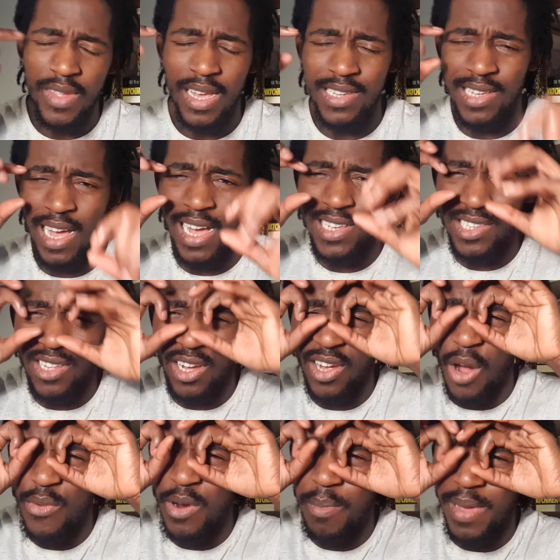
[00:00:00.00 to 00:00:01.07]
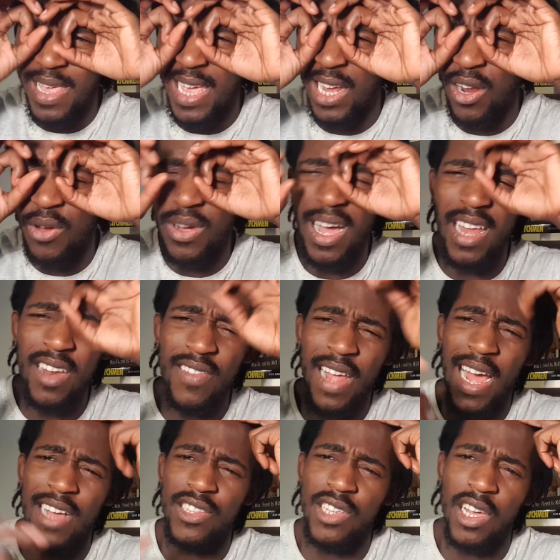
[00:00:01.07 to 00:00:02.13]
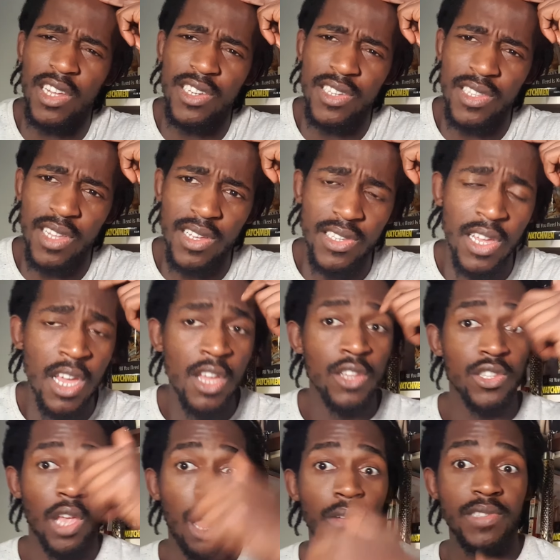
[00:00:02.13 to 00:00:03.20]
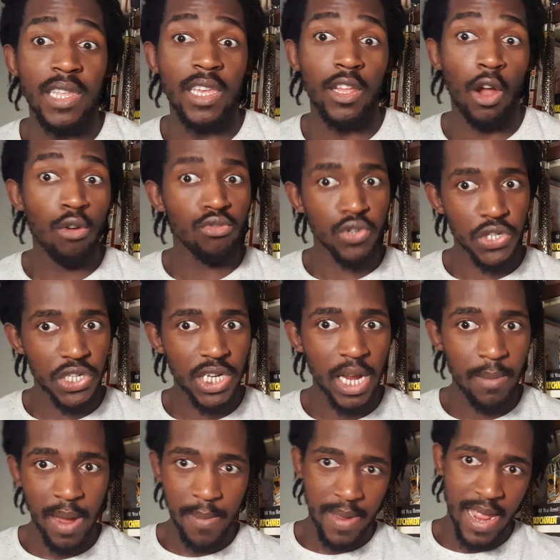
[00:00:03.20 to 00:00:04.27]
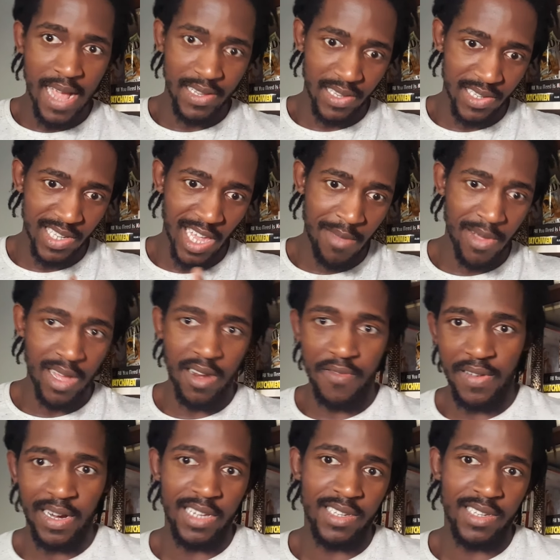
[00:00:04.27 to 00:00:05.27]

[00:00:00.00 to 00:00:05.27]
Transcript: his eyes start going a bit yellow, kind of like how Tanya's does. So I was thinking, oh shit, maybe he has the same kind of thing